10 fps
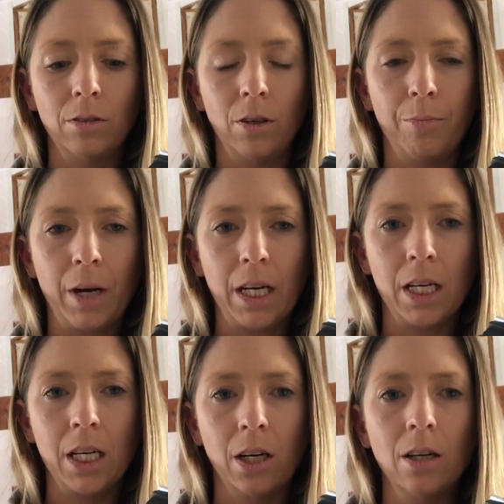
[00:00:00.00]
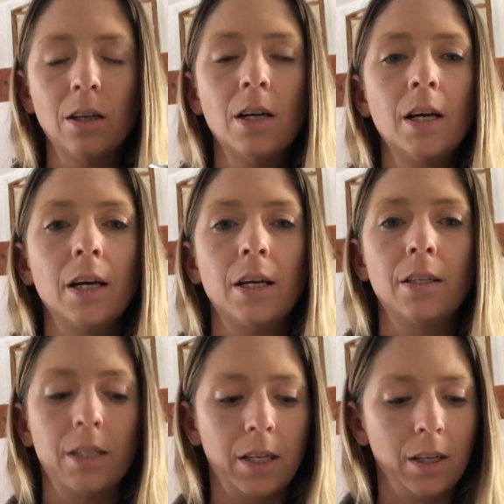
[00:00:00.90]
little button here
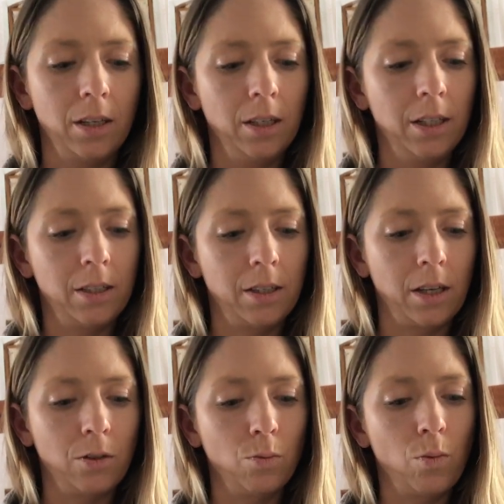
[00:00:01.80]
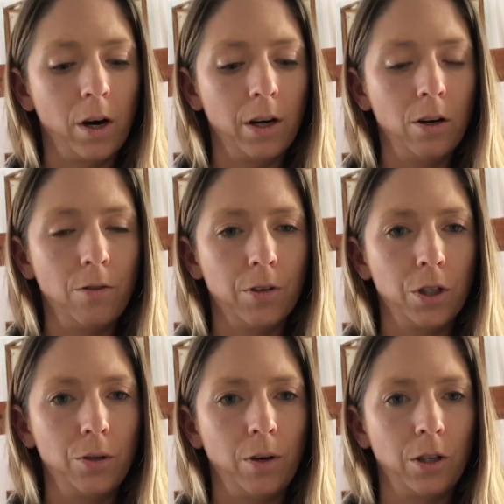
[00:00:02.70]
until it says
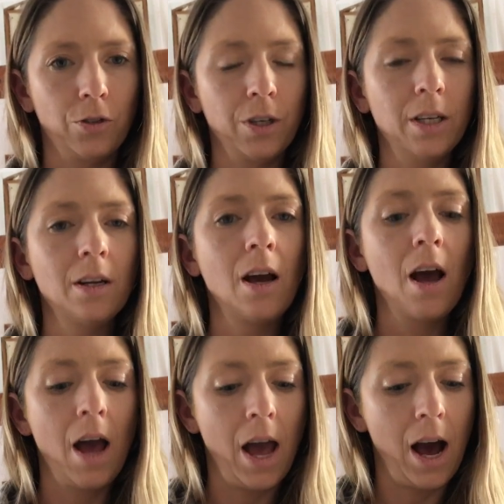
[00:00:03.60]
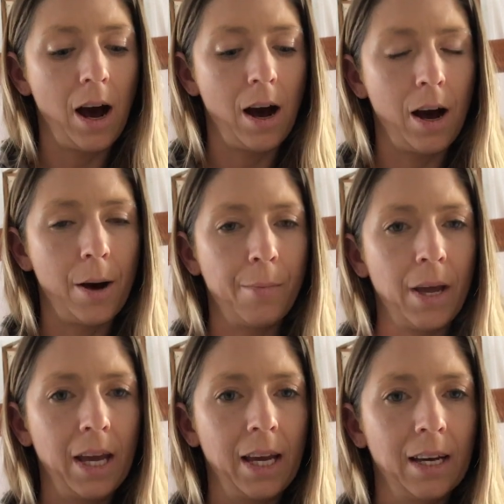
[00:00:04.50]
1/200.
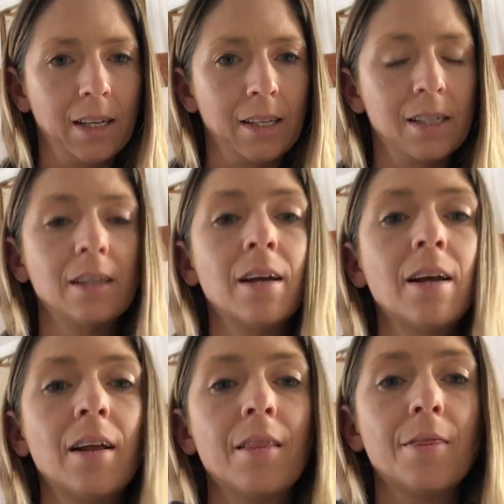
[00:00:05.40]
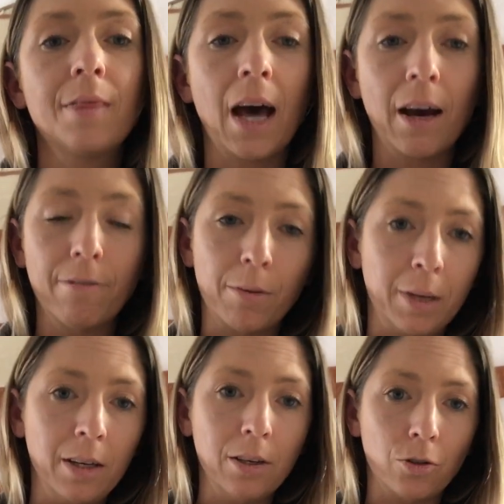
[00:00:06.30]
And that for
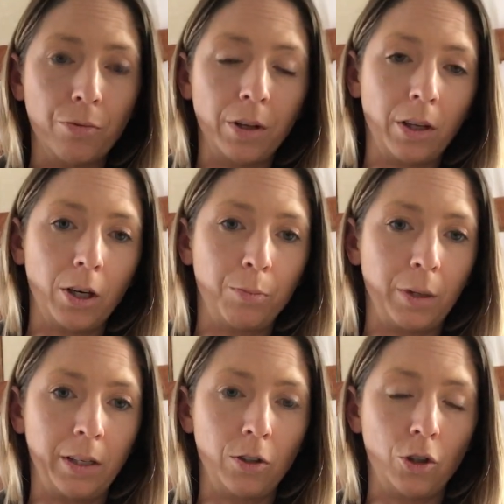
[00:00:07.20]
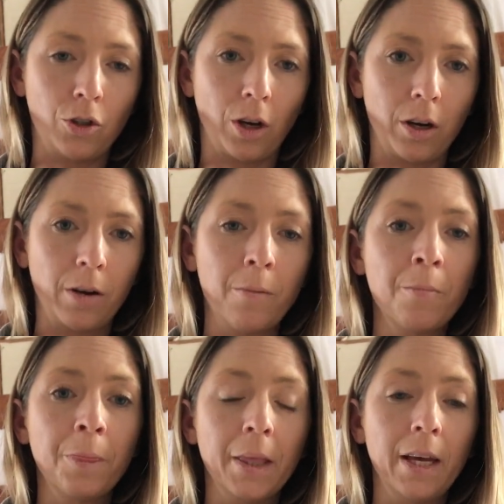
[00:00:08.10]
me is a really good place to start.
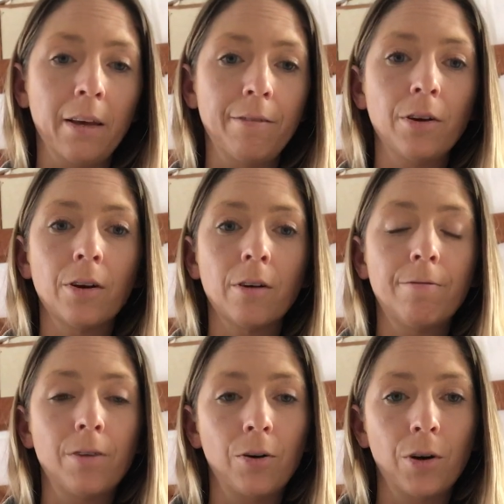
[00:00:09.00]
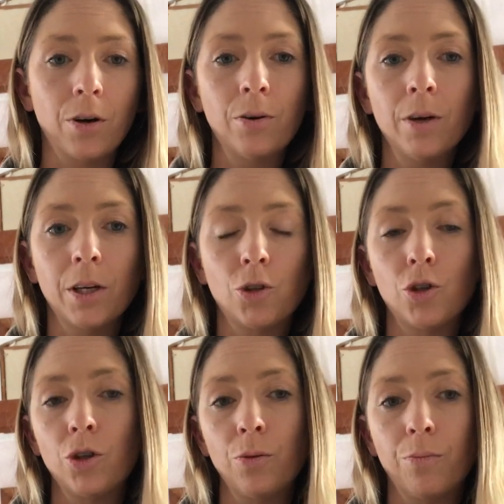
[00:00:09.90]
If your photo is
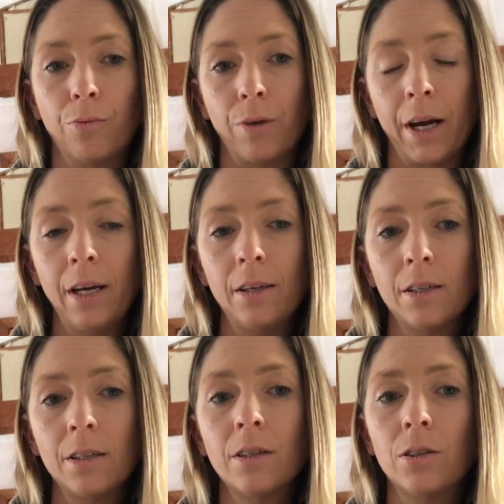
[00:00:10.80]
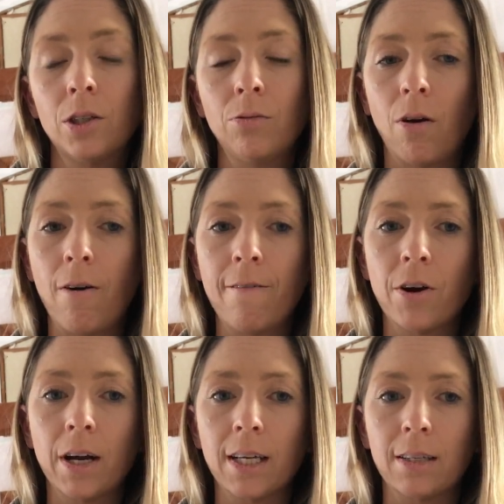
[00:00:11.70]
too bright, too
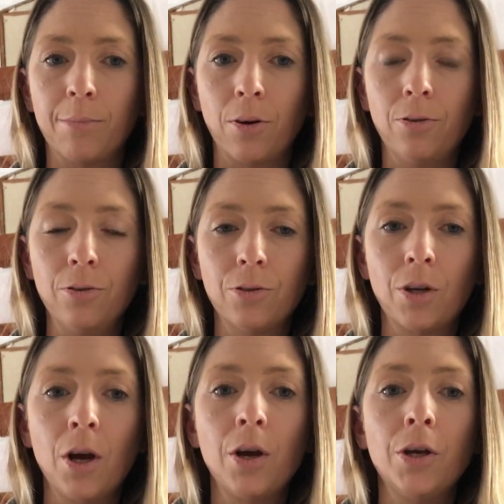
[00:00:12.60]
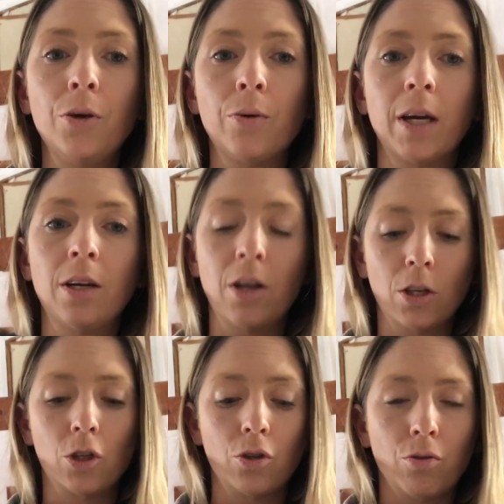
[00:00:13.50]
overexposed, you can
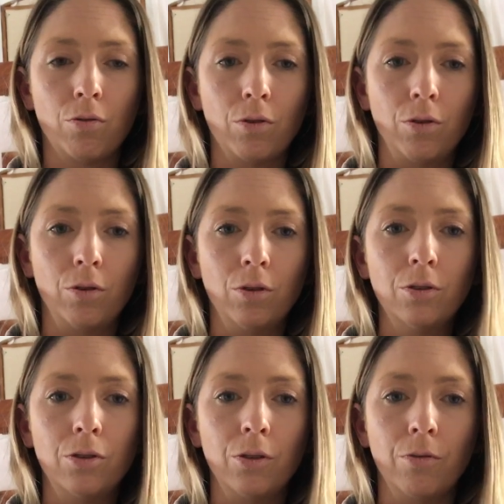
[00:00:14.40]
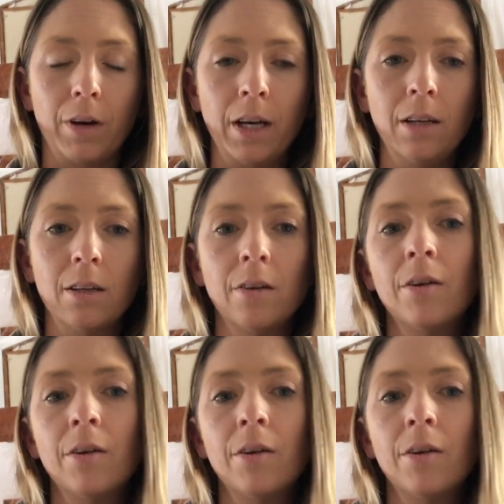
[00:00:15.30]
scroll to the right